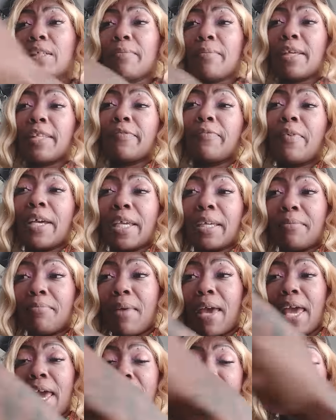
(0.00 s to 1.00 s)
motherfucking
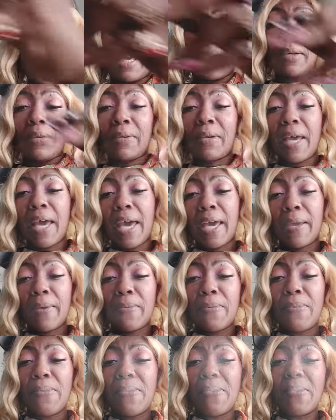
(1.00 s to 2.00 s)
bag, okay?